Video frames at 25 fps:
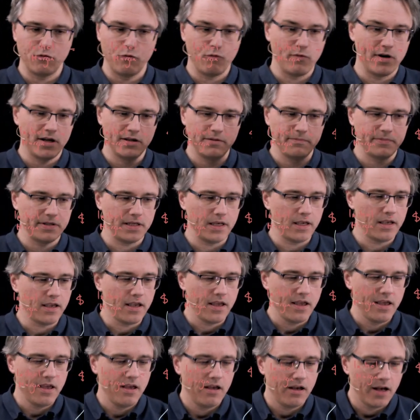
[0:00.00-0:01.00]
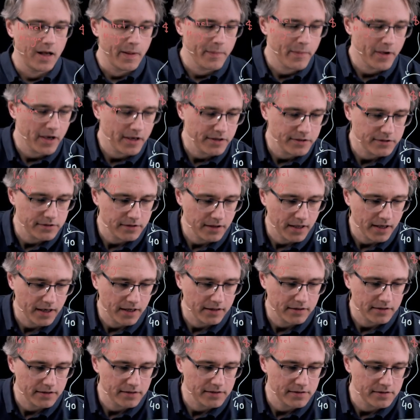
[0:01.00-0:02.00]
1p, I'm going to
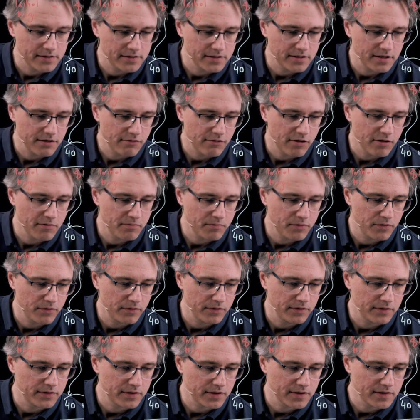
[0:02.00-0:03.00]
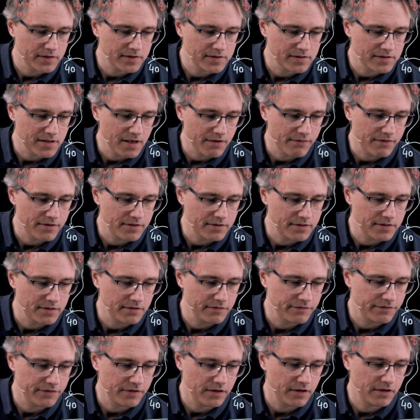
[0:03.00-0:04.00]
get
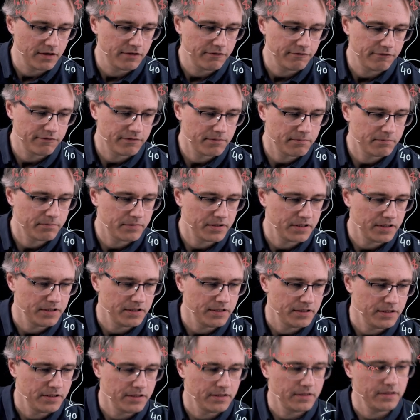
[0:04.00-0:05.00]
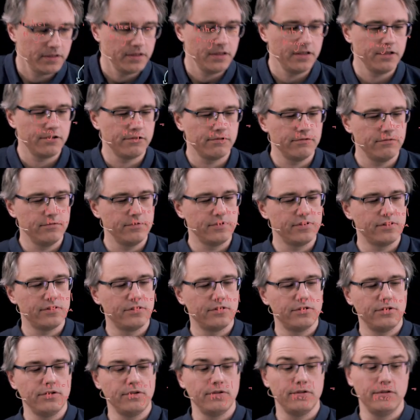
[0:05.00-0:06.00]
0.75p equals
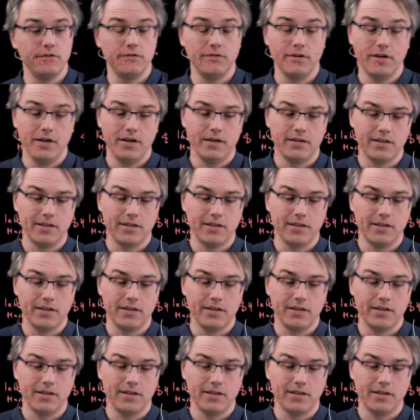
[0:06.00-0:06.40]
2.